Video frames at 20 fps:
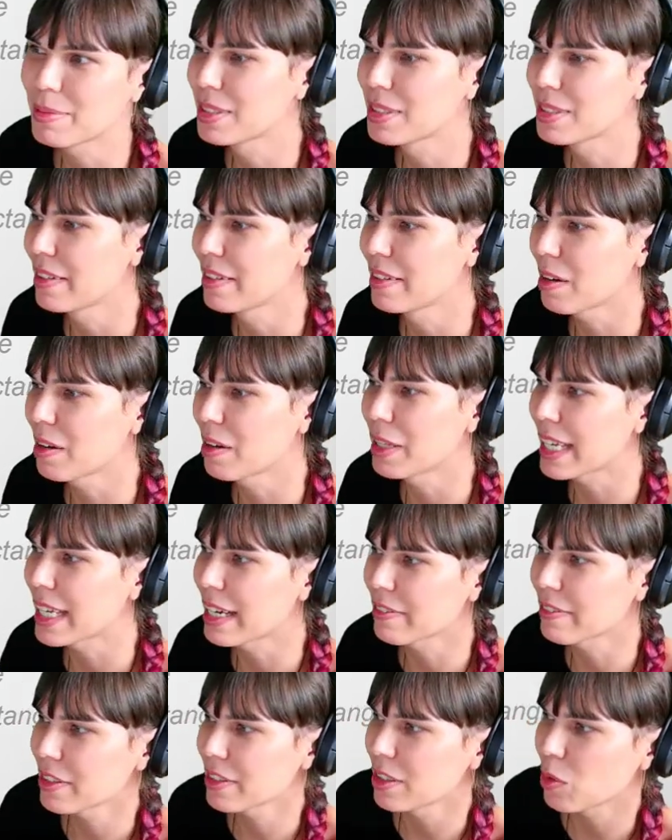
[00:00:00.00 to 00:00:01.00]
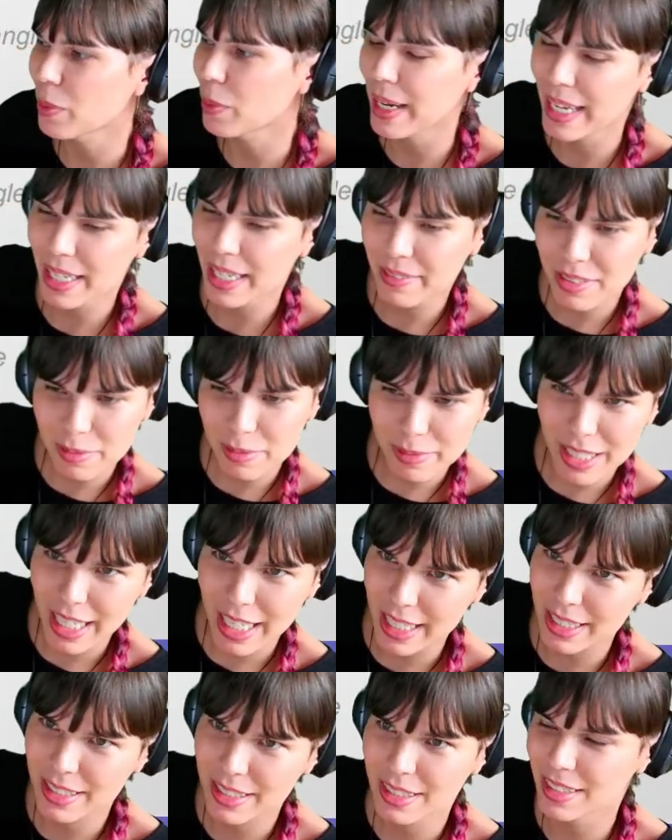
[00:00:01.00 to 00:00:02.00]
If I'm like ever in the way of some
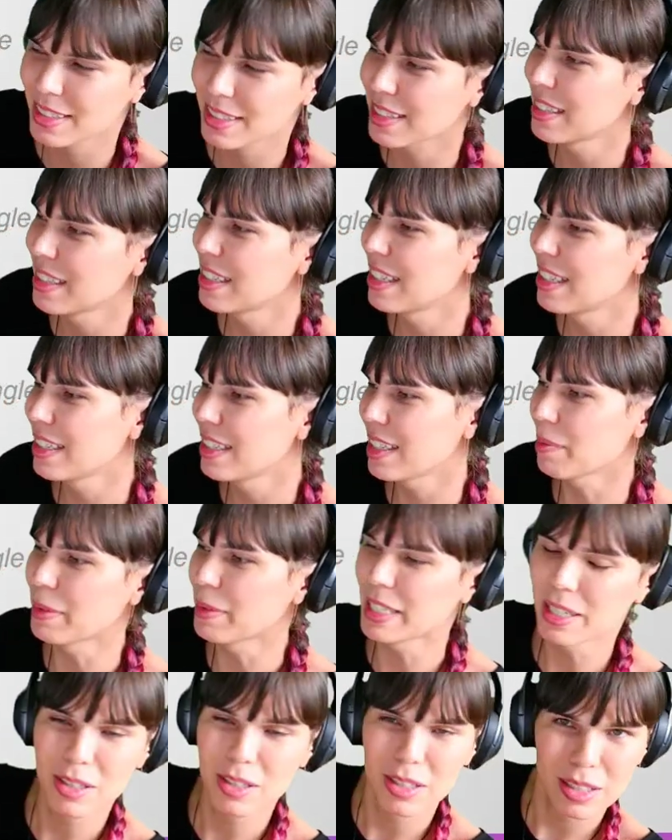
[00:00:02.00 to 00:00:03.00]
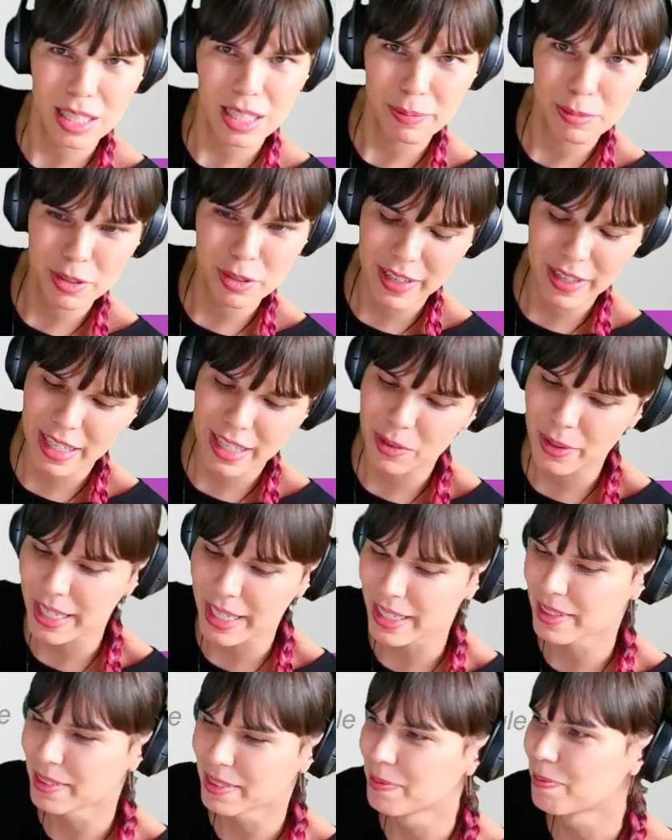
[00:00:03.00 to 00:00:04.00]
text, just let me know to like move out of the
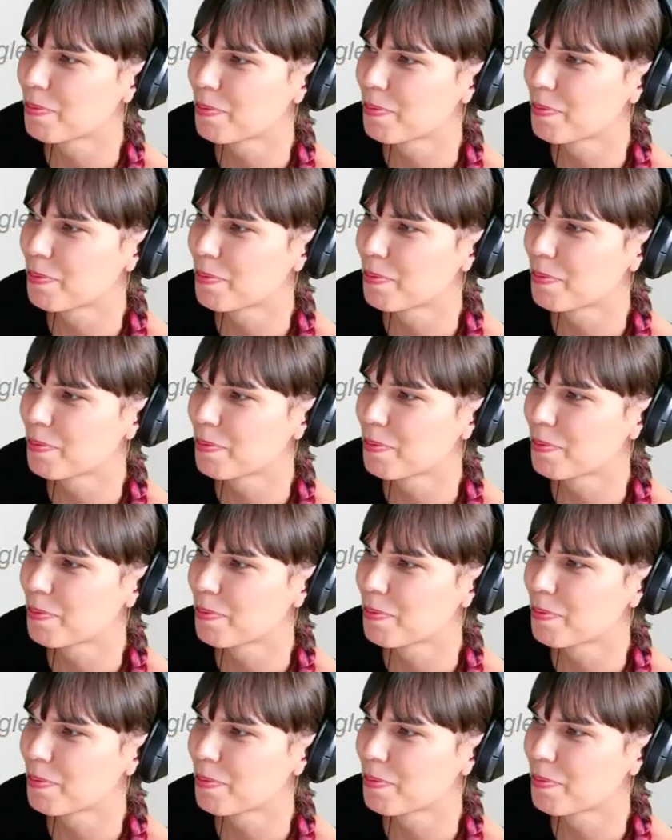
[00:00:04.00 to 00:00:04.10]
way.